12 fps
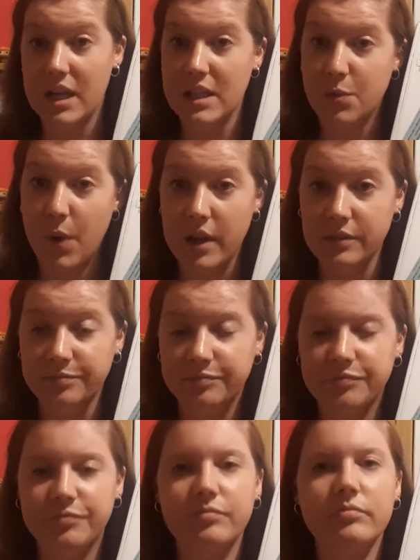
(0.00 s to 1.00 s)
as well.
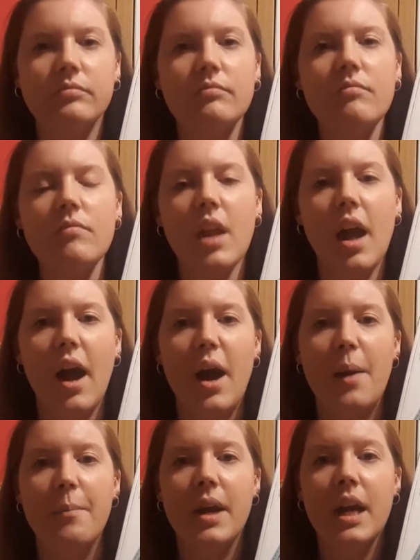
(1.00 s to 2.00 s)

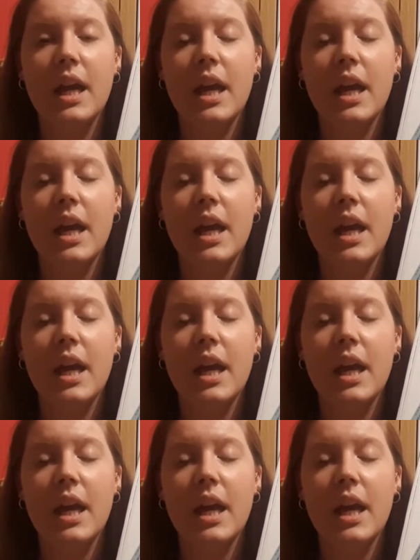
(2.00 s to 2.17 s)
Um,